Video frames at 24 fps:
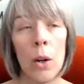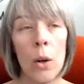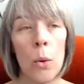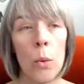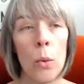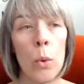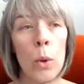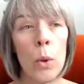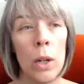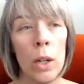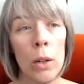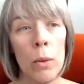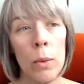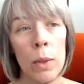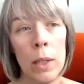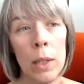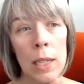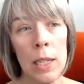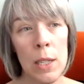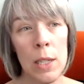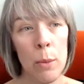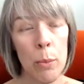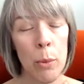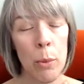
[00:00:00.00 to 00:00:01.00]
we're really
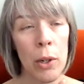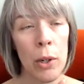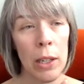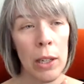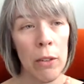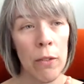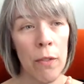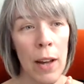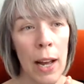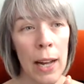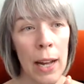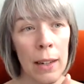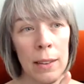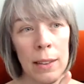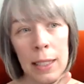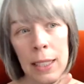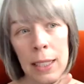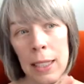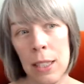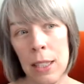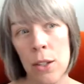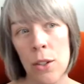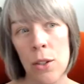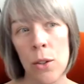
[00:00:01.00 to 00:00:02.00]
supporting
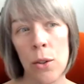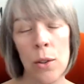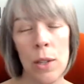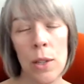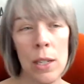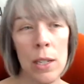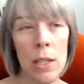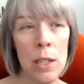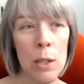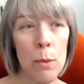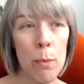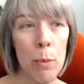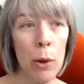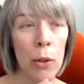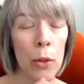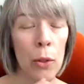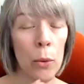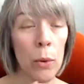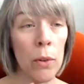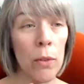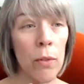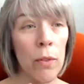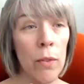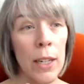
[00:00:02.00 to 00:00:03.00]
faculty and so this is both a
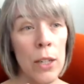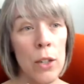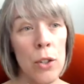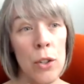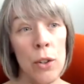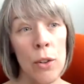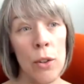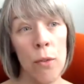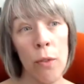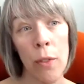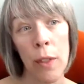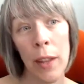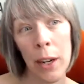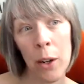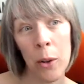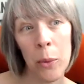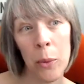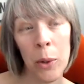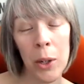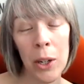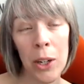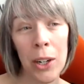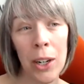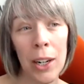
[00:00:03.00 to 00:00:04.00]
reflection of their
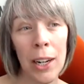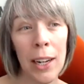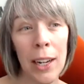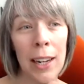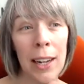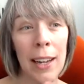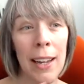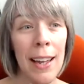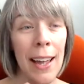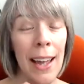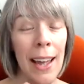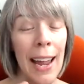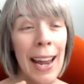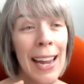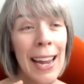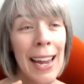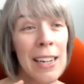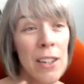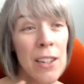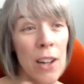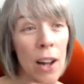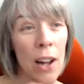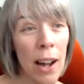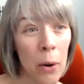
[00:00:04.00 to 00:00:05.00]
work
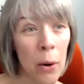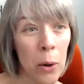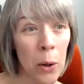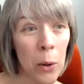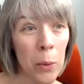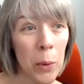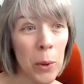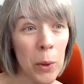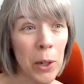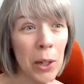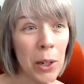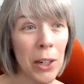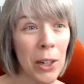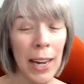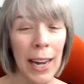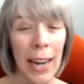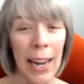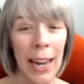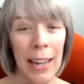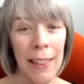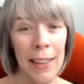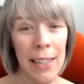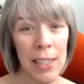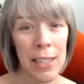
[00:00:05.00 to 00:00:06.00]
and our work
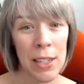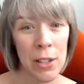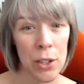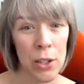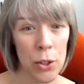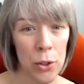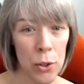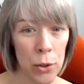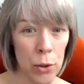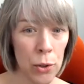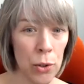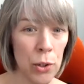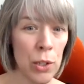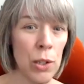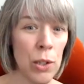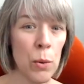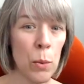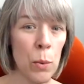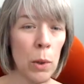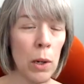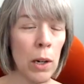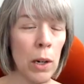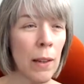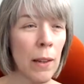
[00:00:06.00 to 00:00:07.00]
and the institution's
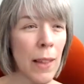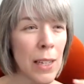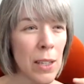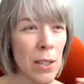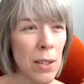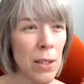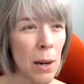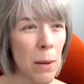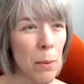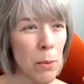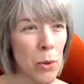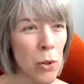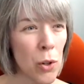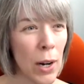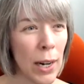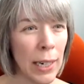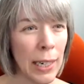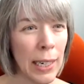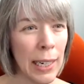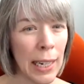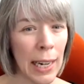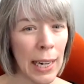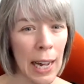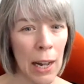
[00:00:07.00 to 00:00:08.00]
work. That's what I'm trying to
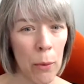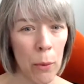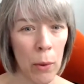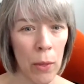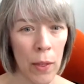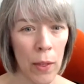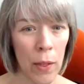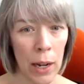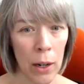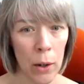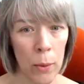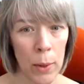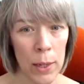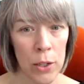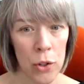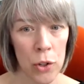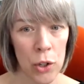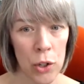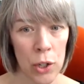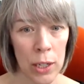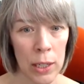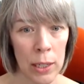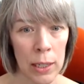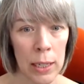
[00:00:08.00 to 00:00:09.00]
get at with that
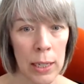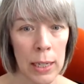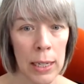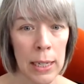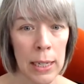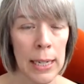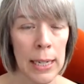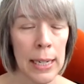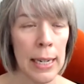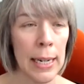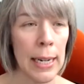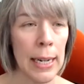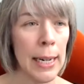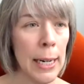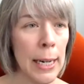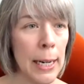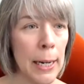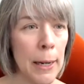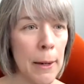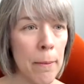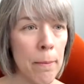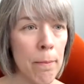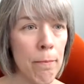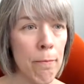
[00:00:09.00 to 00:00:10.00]
question.
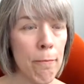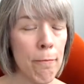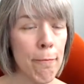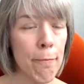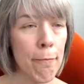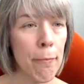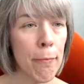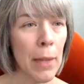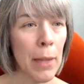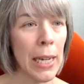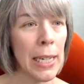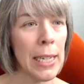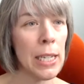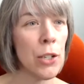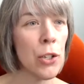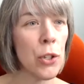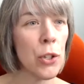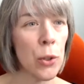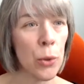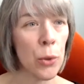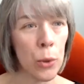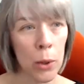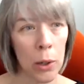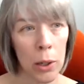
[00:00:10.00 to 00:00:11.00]
Um, is
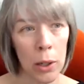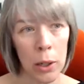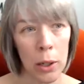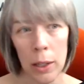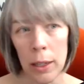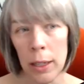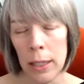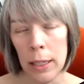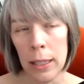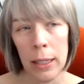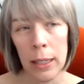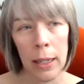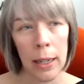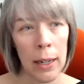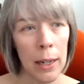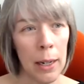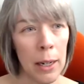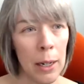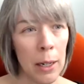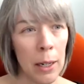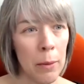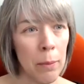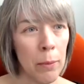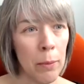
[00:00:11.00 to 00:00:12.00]
your
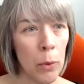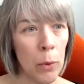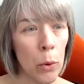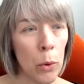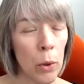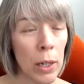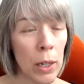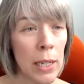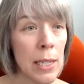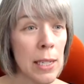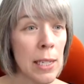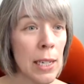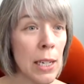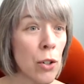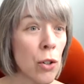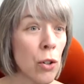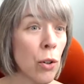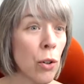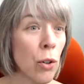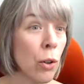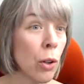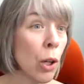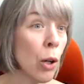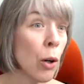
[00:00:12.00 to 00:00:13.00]
um,
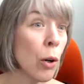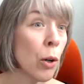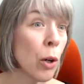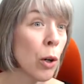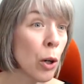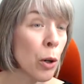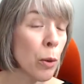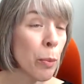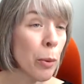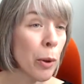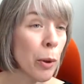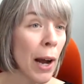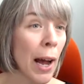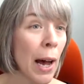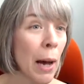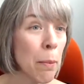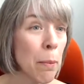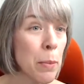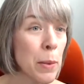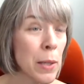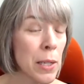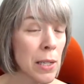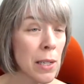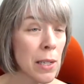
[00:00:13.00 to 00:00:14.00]
organizational logo
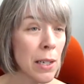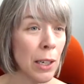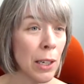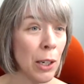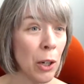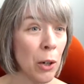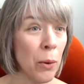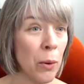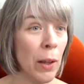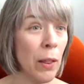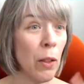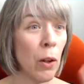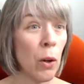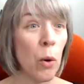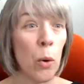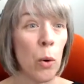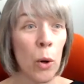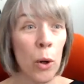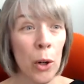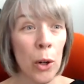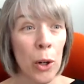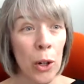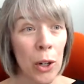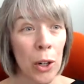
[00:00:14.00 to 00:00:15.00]
perhaps, you know, in the
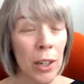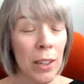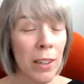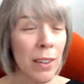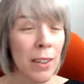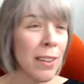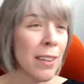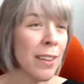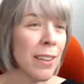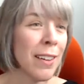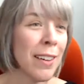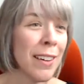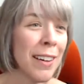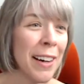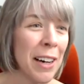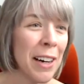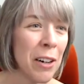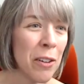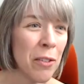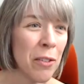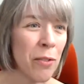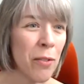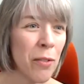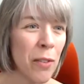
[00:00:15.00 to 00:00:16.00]
corner
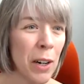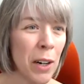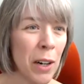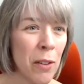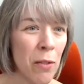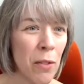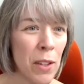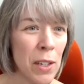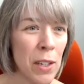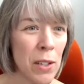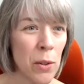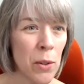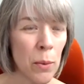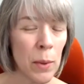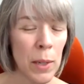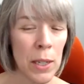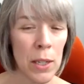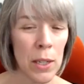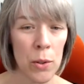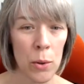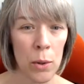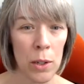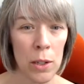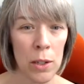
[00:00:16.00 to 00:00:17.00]
of, of this
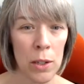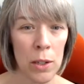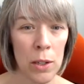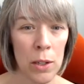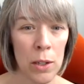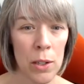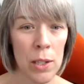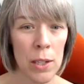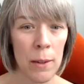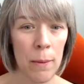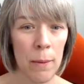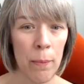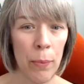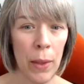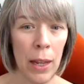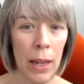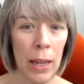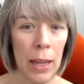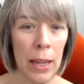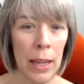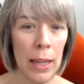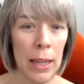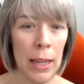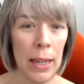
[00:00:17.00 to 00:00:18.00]
resource?
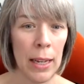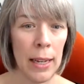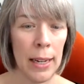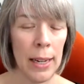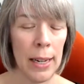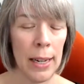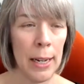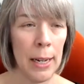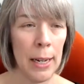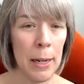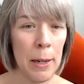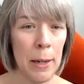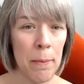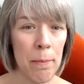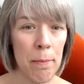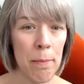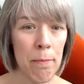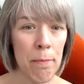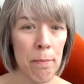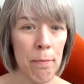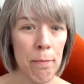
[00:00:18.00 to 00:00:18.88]
Um,